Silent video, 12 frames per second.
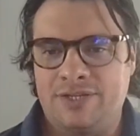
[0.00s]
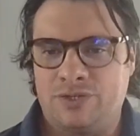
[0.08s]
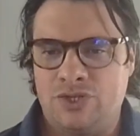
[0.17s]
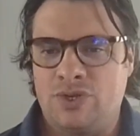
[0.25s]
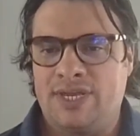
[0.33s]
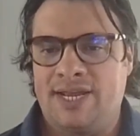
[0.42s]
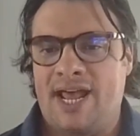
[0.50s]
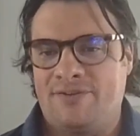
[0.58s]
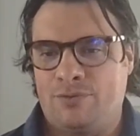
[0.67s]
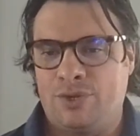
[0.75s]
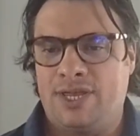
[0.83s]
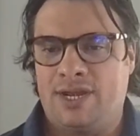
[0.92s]
you get out of it,
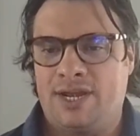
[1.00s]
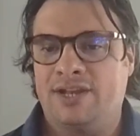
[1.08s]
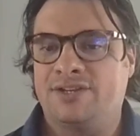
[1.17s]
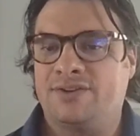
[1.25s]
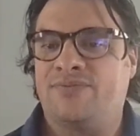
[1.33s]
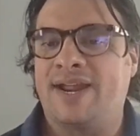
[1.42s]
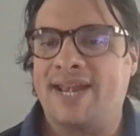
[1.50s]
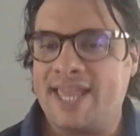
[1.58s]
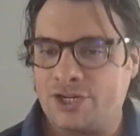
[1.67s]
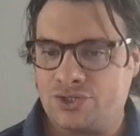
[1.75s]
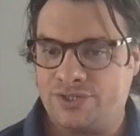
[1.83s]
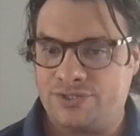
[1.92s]
we get into
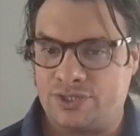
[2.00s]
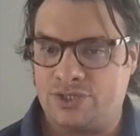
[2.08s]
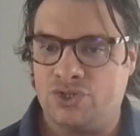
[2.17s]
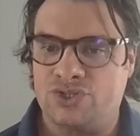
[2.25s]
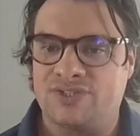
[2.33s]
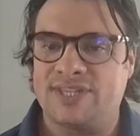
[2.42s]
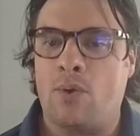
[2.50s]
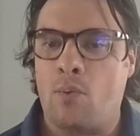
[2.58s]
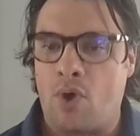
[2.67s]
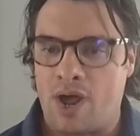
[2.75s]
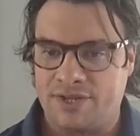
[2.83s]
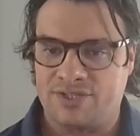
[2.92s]
financial institutions that
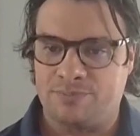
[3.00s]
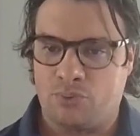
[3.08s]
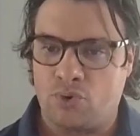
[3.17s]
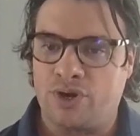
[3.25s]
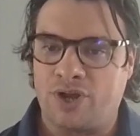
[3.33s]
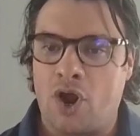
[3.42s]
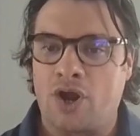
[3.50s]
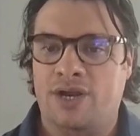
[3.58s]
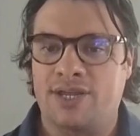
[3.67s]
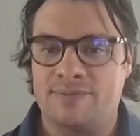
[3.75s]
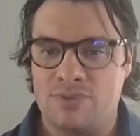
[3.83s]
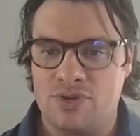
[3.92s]
want to support our
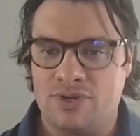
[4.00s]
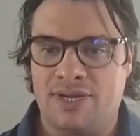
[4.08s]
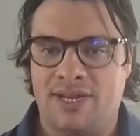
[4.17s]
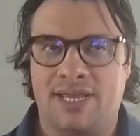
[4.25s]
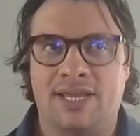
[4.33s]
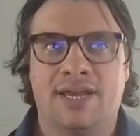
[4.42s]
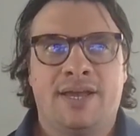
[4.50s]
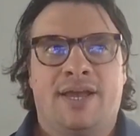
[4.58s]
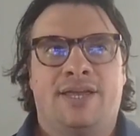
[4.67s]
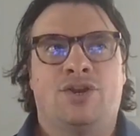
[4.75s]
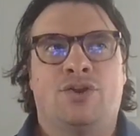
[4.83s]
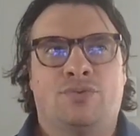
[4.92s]
community.
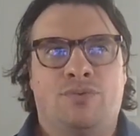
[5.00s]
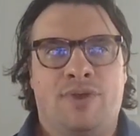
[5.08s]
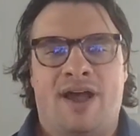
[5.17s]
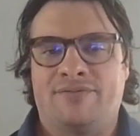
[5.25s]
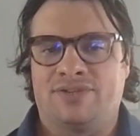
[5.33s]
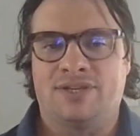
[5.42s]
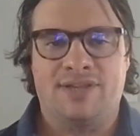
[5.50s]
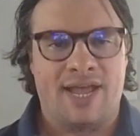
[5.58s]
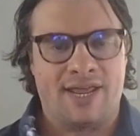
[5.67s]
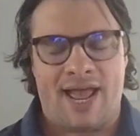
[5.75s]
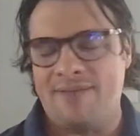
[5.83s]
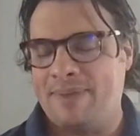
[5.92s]
Obviously
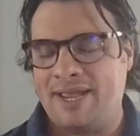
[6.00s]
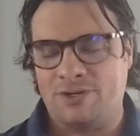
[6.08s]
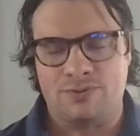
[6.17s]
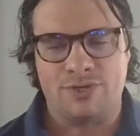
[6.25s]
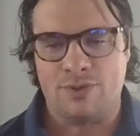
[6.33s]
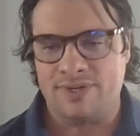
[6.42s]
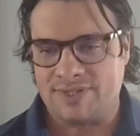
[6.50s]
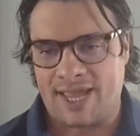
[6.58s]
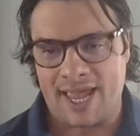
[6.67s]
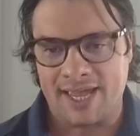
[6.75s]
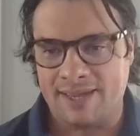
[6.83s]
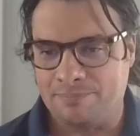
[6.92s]
I banked with
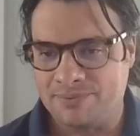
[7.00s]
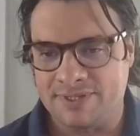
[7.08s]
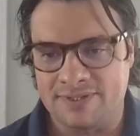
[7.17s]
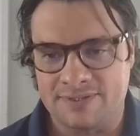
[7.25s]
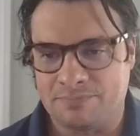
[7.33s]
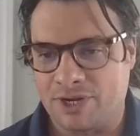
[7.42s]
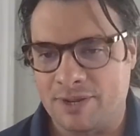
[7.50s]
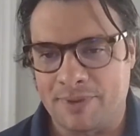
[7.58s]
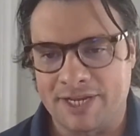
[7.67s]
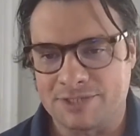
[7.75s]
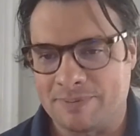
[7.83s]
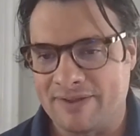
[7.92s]
USAA since pretty
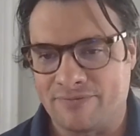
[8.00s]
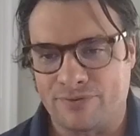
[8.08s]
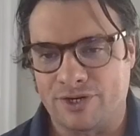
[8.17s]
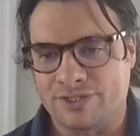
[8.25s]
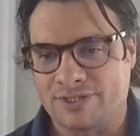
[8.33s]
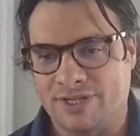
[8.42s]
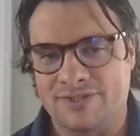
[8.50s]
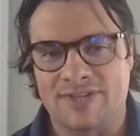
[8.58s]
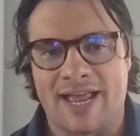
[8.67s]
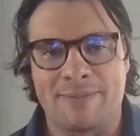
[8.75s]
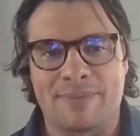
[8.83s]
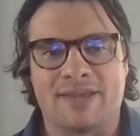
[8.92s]
much my first
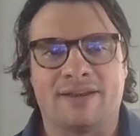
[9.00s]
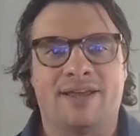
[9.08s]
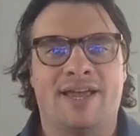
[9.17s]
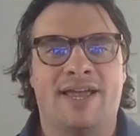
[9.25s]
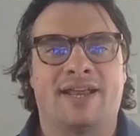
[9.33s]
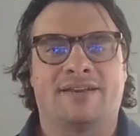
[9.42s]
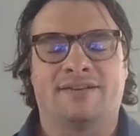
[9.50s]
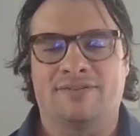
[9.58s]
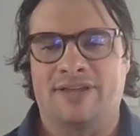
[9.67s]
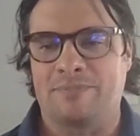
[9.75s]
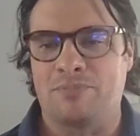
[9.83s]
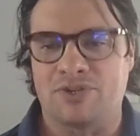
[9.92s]
assignment. And
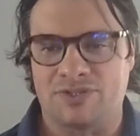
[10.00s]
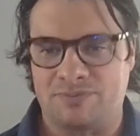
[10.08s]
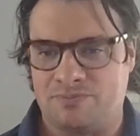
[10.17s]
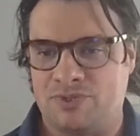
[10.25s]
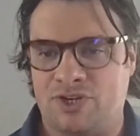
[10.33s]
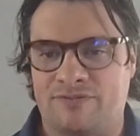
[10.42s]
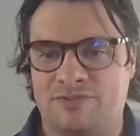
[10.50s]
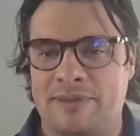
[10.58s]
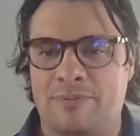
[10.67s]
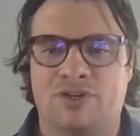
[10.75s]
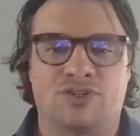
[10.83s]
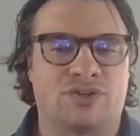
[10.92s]
like most service
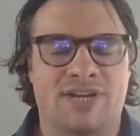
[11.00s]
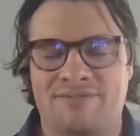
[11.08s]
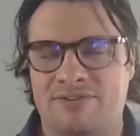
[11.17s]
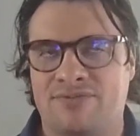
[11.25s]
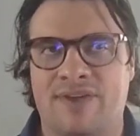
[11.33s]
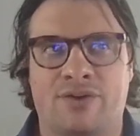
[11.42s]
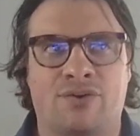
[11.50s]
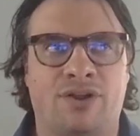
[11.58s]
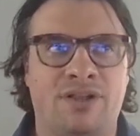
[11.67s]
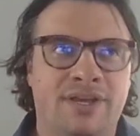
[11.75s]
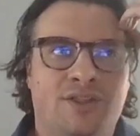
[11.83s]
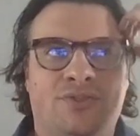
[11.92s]
members or Navy Federal,
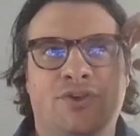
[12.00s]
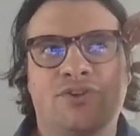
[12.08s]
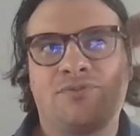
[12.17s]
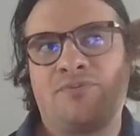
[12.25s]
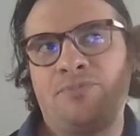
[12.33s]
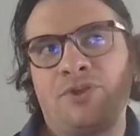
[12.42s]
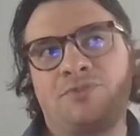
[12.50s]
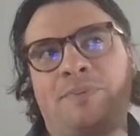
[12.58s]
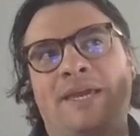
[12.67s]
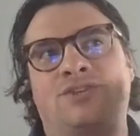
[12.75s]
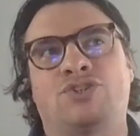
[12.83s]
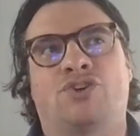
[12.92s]
those
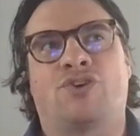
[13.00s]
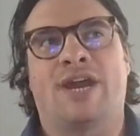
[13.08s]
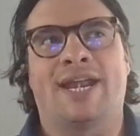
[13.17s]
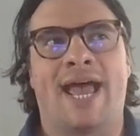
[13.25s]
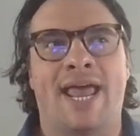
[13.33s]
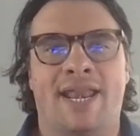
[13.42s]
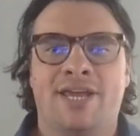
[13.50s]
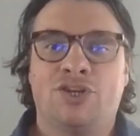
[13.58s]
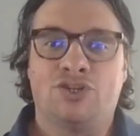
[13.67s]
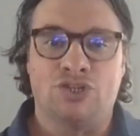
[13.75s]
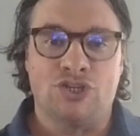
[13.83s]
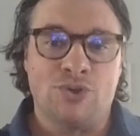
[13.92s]
banks are great at,
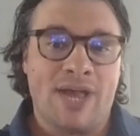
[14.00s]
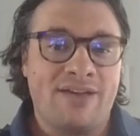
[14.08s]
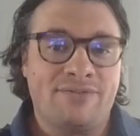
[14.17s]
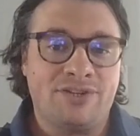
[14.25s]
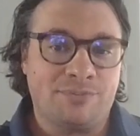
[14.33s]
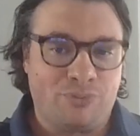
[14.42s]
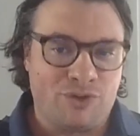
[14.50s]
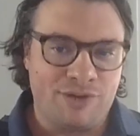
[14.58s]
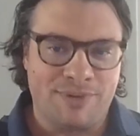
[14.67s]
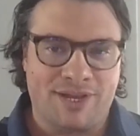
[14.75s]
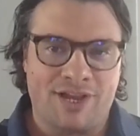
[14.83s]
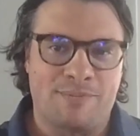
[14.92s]
do you have a
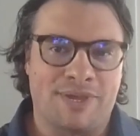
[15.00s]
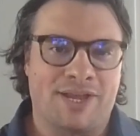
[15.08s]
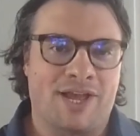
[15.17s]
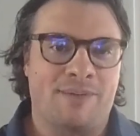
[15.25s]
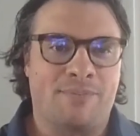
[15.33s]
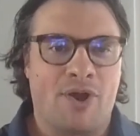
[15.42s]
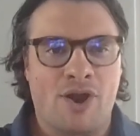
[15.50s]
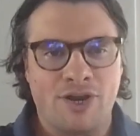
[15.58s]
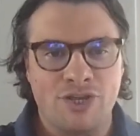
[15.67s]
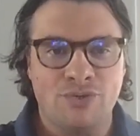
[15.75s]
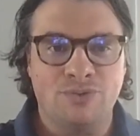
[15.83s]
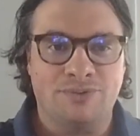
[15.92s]
deployment coming up? Are
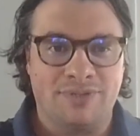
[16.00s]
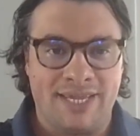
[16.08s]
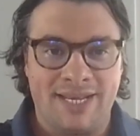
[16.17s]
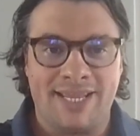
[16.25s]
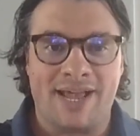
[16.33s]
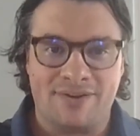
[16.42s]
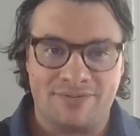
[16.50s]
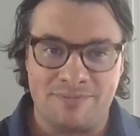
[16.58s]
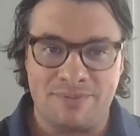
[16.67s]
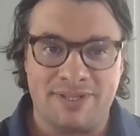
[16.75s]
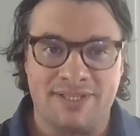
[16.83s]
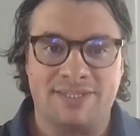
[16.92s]
you getting out of the
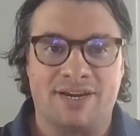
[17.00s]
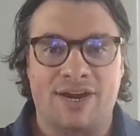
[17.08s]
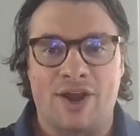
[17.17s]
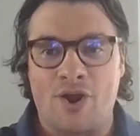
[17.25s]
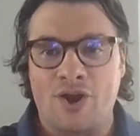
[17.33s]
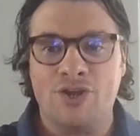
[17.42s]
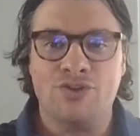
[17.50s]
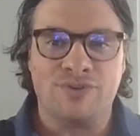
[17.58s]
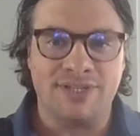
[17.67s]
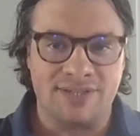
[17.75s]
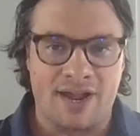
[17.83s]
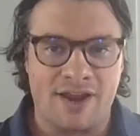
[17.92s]
military? Are you
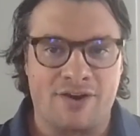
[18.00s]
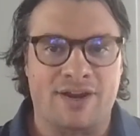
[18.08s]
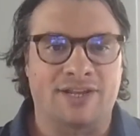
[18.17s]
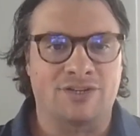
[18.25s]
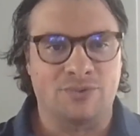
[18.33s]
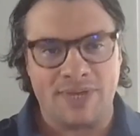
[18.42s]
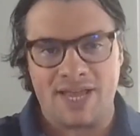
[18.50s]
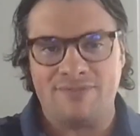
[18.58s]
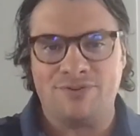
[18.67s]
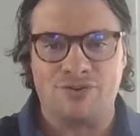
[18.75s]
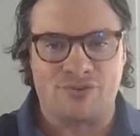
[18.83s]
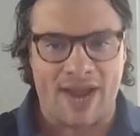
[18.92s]
retiring? Do we have
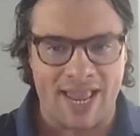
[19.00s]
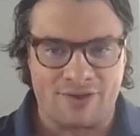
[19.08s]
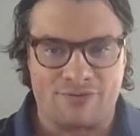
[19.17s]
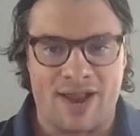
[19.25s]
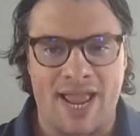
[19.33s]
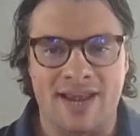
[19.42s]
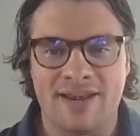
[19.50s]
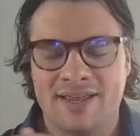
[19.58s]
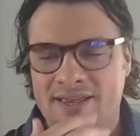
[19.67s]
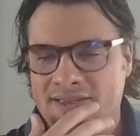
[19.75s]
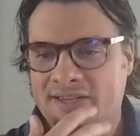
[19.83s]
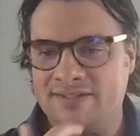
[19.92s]
your rank right?
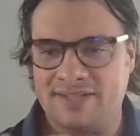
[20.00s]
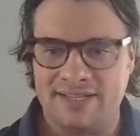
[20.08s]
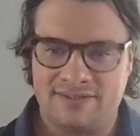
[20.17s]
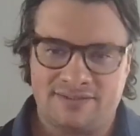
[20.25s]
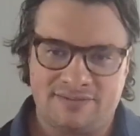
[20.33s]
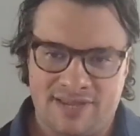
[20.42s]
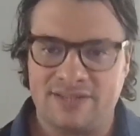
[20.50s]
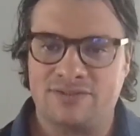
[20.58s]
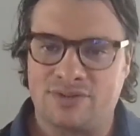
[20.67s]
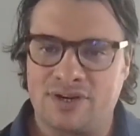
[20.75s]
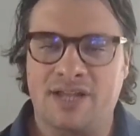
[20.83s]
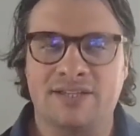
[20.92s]
Because that's
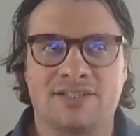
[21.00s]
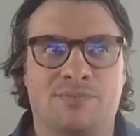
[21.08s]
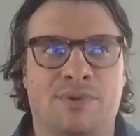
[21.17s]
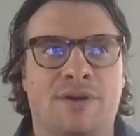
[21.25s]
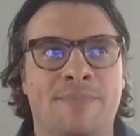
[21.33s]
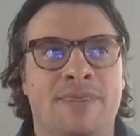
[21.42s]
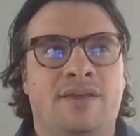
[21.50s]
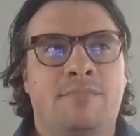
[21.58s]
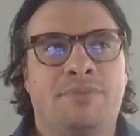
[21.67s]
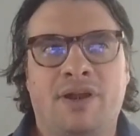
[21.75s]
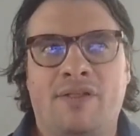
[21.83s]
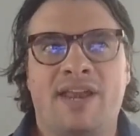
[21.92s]
their customer.
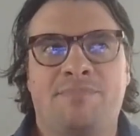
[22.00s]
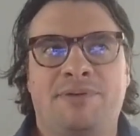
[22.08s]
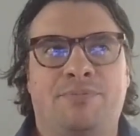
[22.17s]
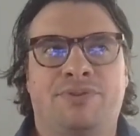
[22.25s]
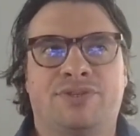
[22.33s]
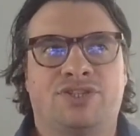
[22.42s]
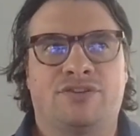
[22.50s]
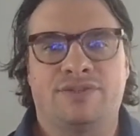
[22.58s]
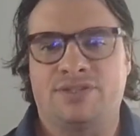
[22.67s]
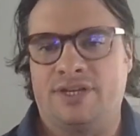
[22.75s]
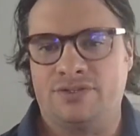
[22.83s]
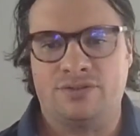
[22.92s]
But a lot of people in the service
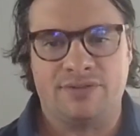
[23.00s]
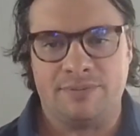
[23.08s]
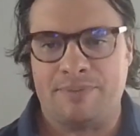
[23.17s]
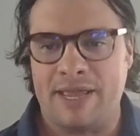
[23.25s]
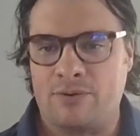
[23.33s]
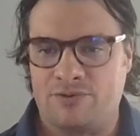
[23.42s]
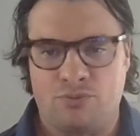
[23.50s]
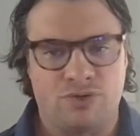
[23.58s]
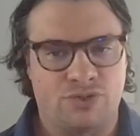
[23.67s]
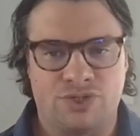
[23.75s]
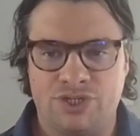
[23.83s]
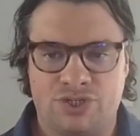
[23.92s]
also, they bank with more
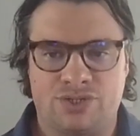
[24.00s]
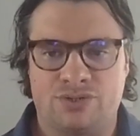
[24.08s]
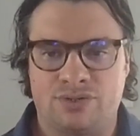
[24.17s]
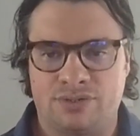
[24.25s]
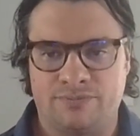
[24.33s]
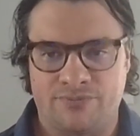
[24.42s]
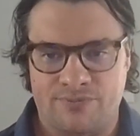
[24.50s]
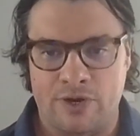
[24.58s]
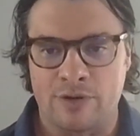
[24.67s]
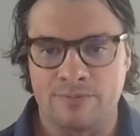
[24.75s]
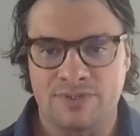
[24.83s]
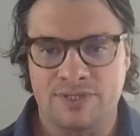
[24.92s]
traditional
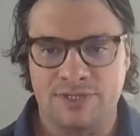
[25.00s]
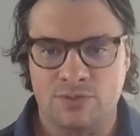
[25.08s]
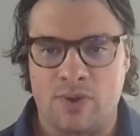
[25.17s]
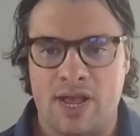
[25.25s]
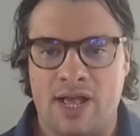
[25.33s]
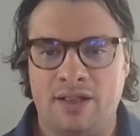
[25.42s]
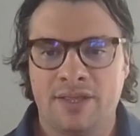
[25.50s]
firms as well